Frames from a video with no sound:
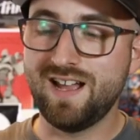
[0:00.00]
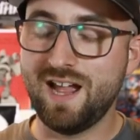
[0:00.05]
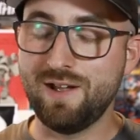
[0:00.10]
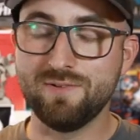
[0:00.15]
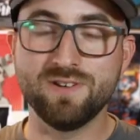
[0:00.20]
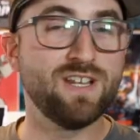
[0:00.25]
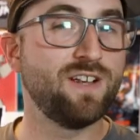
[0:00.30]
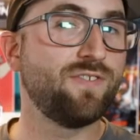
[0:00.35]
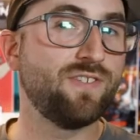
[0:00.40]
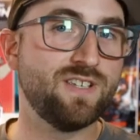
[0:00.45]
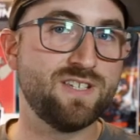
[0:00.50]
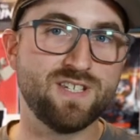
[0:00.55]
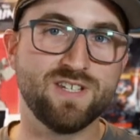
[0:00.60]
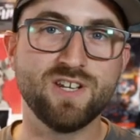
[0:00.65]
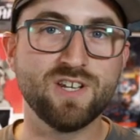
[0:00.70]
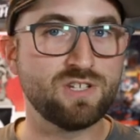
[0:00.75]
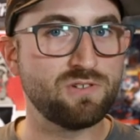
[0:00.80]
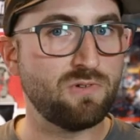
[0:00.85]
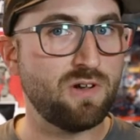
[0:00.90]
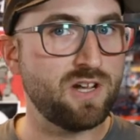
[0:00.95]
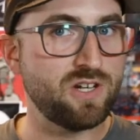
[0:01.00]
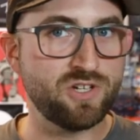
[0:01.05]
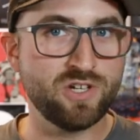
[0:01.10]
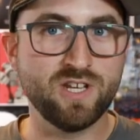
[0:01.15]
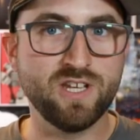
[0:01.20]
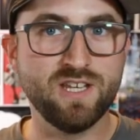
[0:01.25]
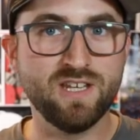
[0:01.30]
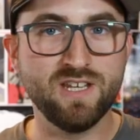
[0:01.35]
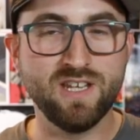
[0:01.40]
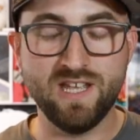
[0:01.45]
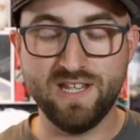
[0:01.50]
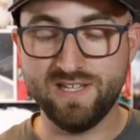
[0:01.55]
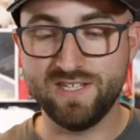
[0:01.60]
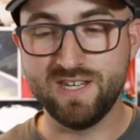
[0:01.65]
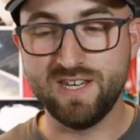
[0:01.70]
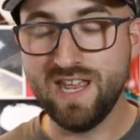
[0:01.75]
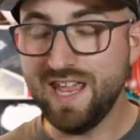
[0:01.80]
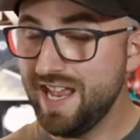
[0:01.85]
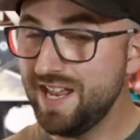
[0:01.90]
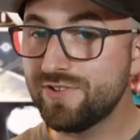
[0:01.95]
I would definitely suggest watching it.
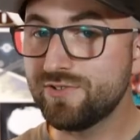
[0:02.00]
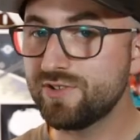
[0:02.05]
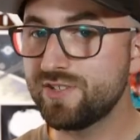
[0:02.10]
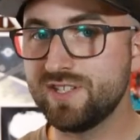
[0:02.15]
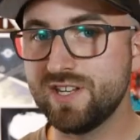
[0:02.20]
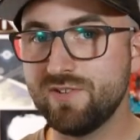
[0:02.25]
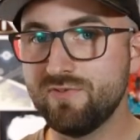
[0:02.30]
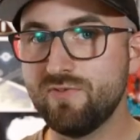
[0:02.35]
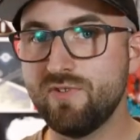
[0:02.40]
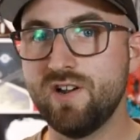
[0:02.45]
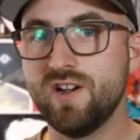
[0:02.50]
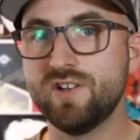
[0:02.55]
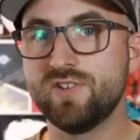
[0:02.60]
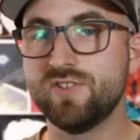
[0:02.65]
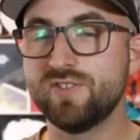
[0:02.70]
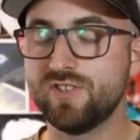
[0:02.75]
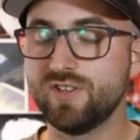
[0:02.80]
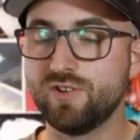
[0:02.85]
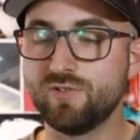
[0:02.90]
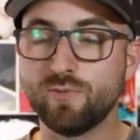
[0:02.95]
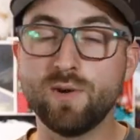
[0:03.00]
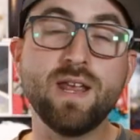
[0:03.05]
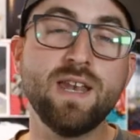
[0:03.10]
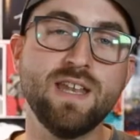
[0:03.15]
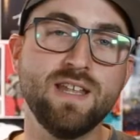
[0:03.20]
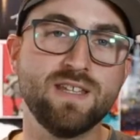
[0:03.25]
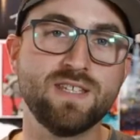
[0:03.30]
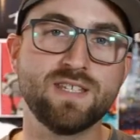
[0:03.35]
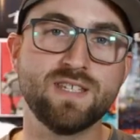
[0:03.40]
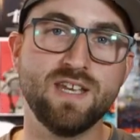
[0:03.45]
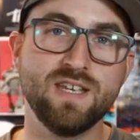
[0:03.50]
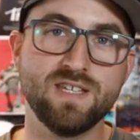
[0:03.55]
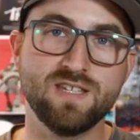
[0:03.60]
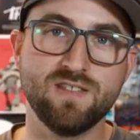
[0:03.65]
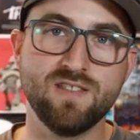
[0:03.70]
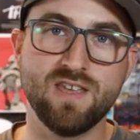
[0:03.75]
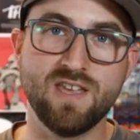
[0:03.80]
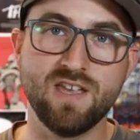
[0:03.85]
It's an interesting watch. It's a great insight to